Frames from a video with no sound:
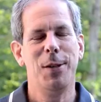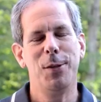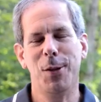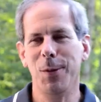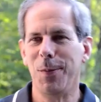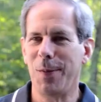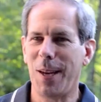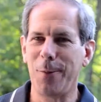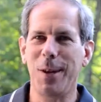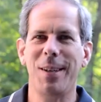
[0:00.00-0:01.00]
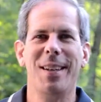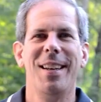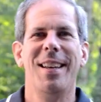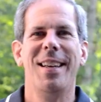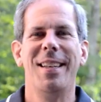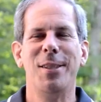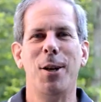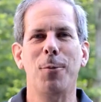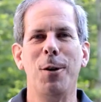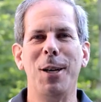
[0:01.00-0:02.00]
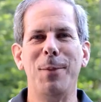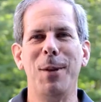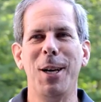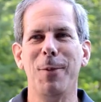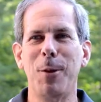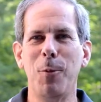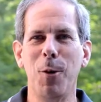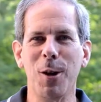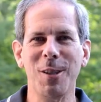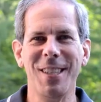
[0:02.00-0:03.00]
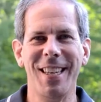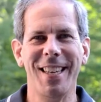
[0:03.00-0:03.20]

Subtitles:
So then I went and started working at Montgomery Ward's,